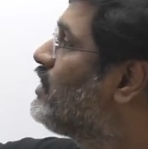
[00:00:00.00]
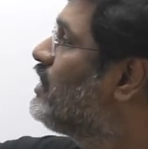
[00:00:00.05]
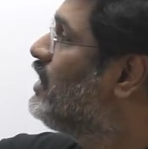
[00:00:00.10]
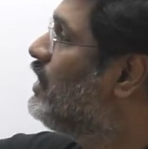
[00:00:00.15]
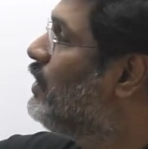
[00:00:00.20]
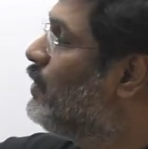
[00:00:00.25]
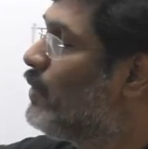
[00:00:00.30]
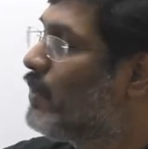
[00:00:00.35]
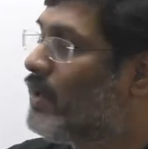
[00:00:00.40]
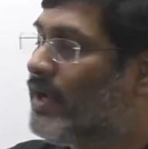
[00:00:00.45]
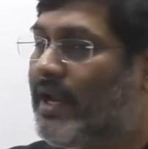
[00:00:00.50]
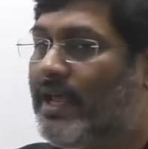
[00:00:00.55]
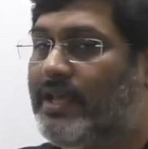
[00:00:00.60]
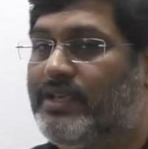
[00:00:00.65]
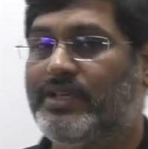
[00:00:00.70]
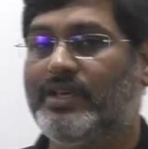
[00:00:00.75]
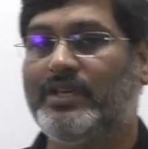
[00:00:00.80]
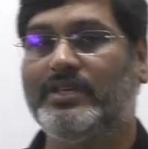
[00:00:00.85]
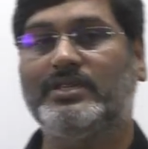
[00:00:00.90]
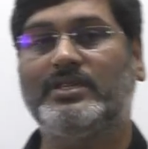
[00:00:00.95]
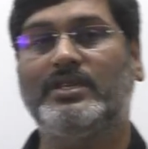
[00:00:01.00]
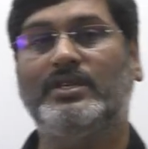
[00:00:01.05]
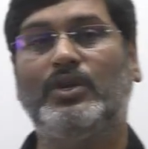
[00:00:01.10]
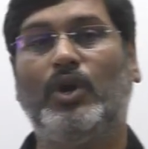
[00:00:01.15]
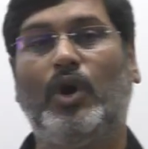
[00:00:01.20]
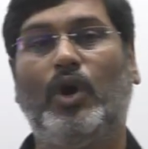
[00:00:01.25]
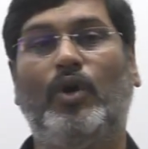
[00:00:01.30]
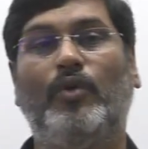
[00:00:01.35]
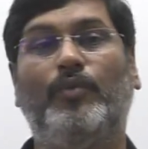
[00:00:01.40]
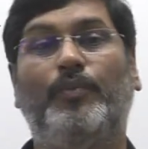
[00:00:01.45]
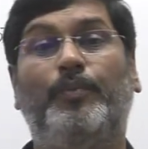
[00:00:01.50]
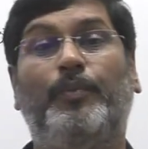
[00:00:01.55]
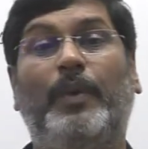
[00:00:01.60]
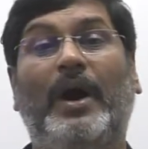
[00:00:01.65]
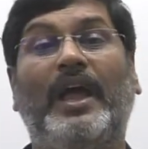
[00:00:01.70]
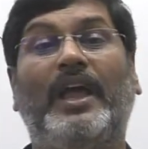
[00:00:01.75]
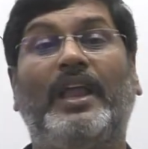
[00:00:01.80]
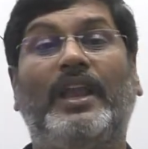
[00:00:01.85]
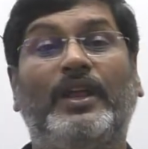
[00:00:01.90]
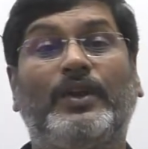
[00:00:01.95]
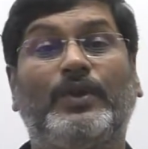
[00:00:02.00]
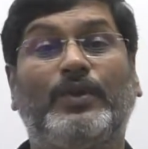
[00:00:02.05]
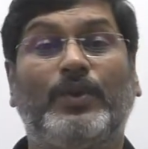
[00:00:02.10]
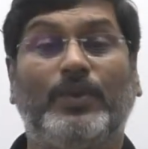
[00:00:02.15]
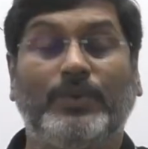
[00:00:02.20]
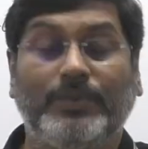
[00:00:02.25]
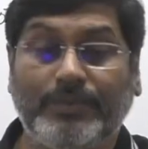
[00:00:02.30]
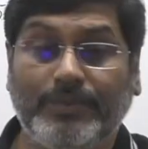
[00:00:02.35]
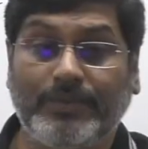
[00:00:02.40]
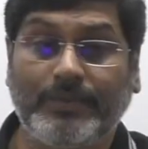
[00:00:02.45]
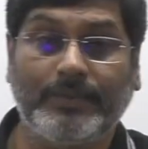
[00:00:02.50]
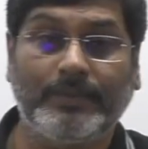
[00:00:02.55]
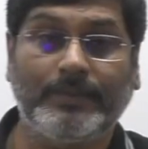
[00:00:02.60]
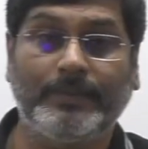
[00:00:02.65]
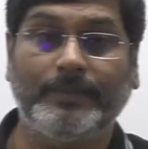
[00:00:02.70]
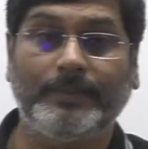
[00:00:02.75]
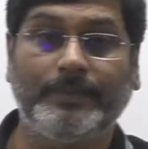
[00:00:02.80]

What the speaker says: delocalization of pi electrons?